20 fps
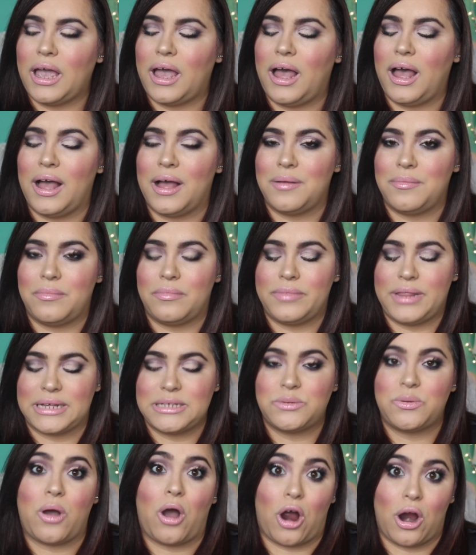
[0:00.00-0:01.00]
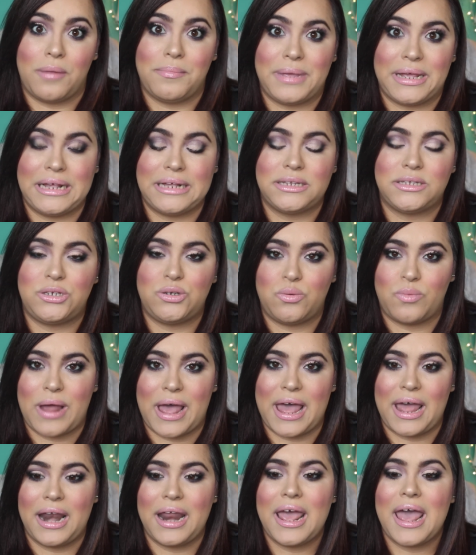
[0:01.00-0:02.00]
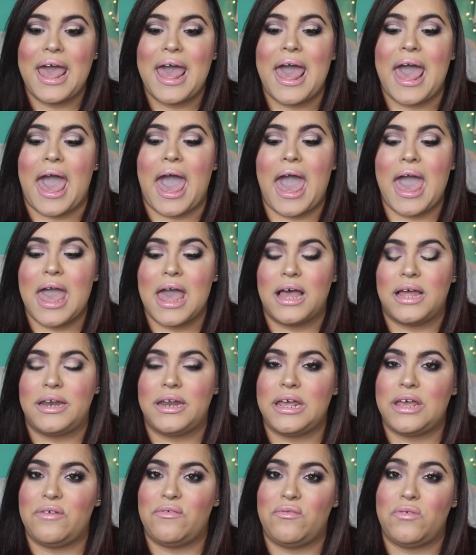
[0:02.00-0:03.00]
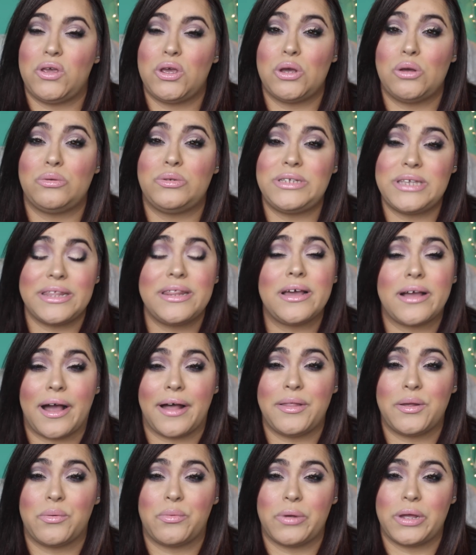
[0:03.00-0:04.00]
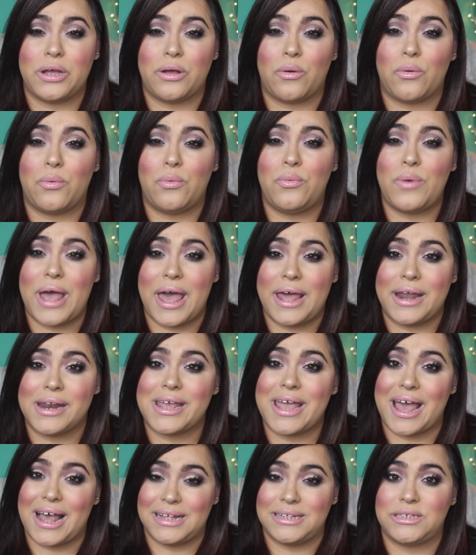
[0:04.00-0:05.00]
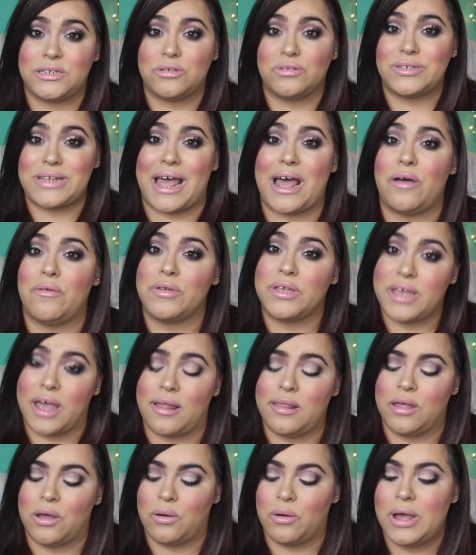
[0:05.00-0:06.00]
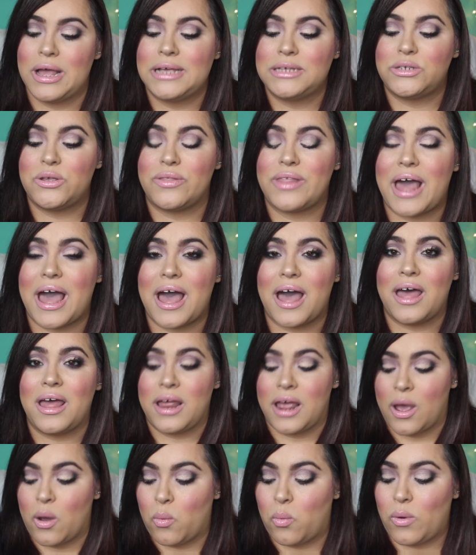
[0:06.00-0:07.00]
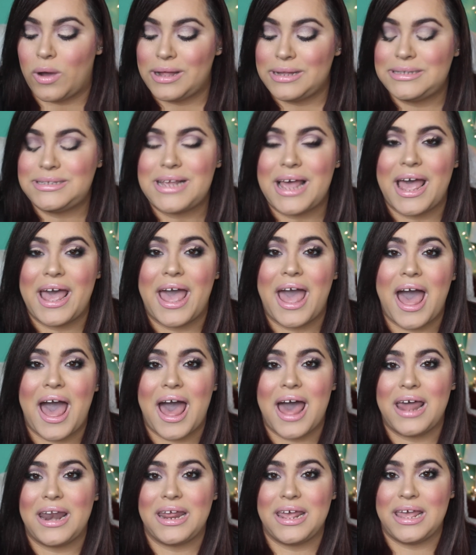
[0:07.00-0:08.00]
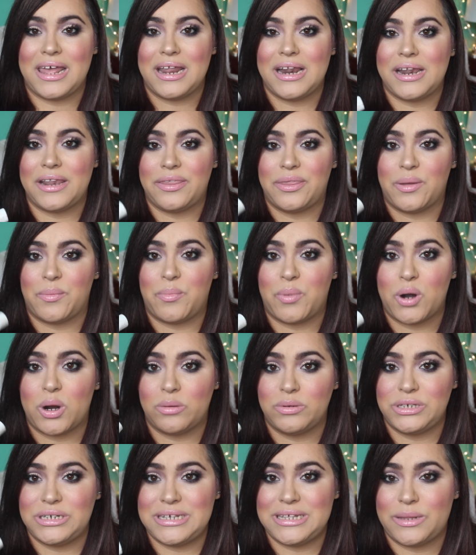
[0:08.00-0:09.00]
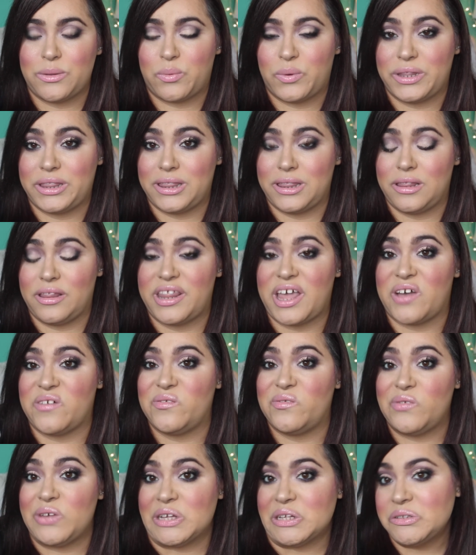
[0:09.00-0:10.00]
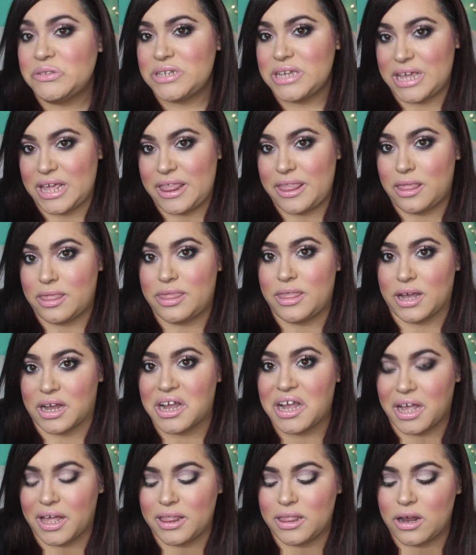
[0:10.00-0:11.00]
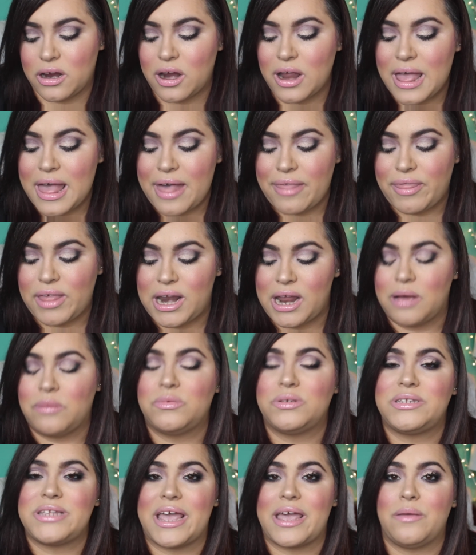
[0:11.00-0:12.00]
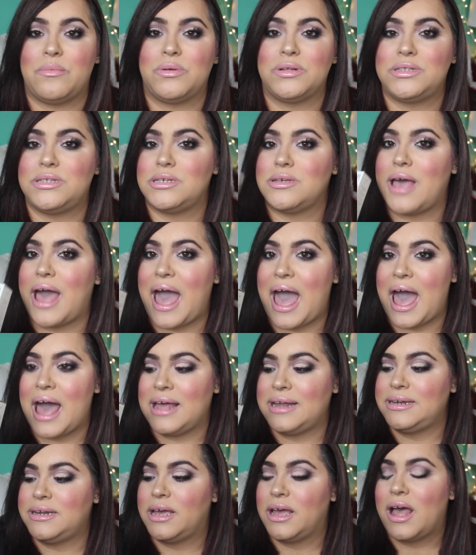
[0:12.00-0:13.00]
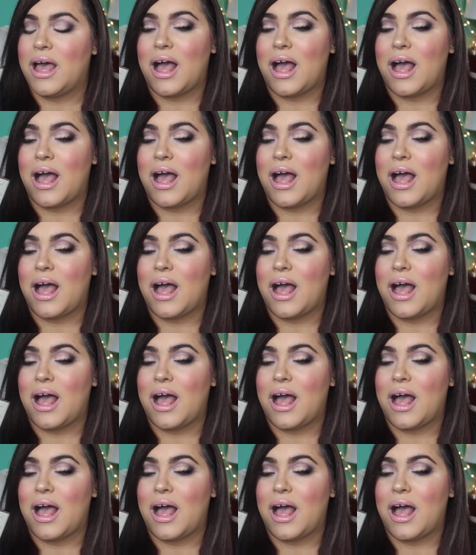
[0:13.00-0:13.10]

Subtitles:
That's what R means, red. And if you see the color wheel, red cancels out yellow. So that once I had in the protein with that filled in the color, then I was able to add